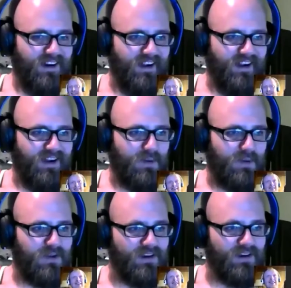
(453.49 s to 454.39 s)
All right, when
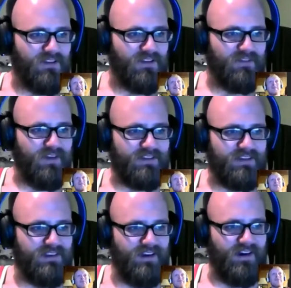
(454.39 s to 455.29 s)
we're talking other
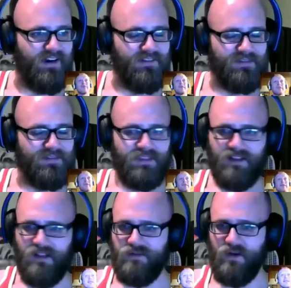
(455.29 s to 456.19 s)
fats,
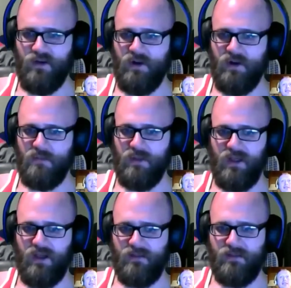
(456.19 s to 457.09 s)
cholesterol's brought up a
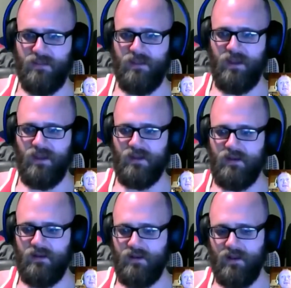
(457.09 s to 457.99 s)
lot,
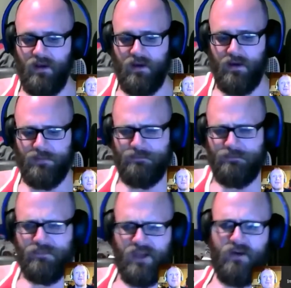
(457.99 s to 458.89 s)
and
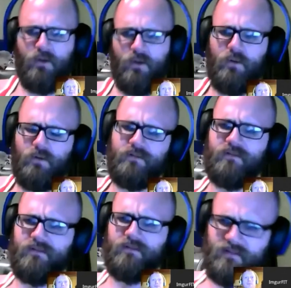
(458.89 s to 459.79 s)
I know
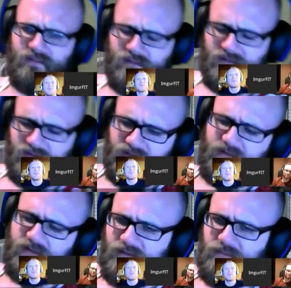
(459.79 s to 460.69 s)

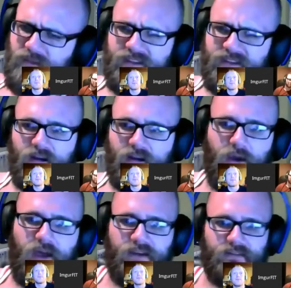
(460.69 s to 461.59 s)
you mainly talk
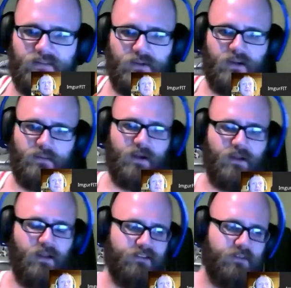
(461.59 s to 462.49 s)
about eggs when you talk
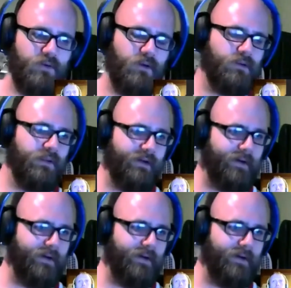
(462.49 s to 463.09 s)
about cholesterol.